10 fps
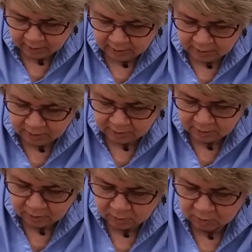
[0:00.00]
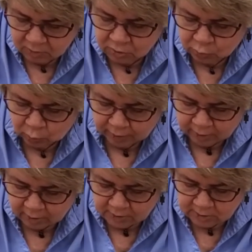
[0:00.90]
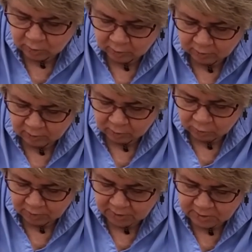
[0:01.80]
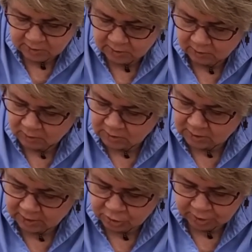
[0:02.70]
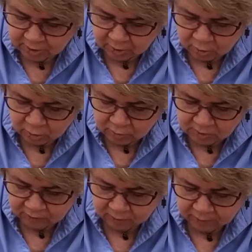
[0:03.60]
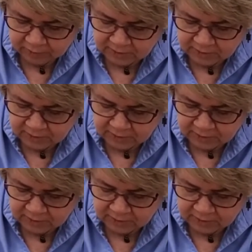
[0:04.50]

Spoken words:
it to where it's got the crease. This edge here goes from